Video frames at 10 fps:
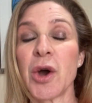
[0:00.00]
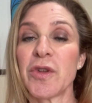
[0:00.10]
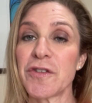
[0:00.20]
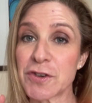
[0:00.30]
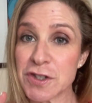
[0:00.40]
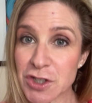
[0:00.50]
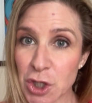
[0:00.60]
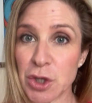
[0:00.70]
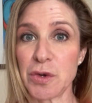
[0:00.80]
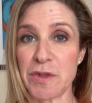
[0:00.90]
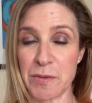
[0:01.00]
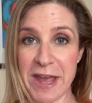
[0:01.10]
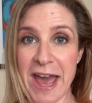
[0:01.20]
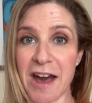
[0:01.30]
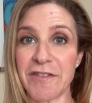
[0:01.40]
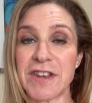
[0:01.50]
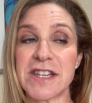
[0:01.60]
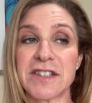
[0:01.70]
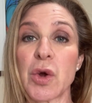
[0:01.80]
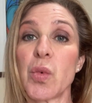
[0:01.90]
Well, the first clue that we have
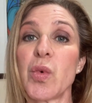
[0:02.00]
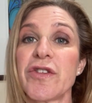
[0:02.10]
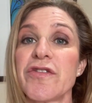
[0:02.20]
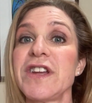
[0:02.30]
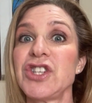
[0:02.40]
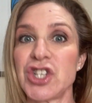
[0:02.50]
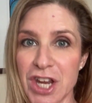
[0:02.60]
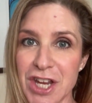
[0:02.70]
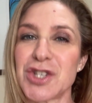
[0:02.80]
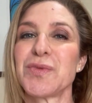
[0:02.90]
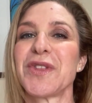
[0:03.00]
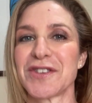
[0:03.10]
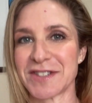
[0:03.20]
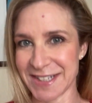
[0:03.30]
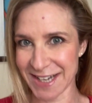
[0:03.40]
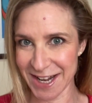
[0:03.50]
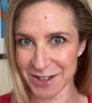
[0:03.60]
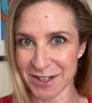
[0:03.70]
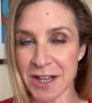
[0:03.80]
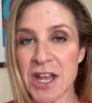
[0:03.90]
is whether they change with your
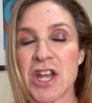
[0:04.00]
cycle.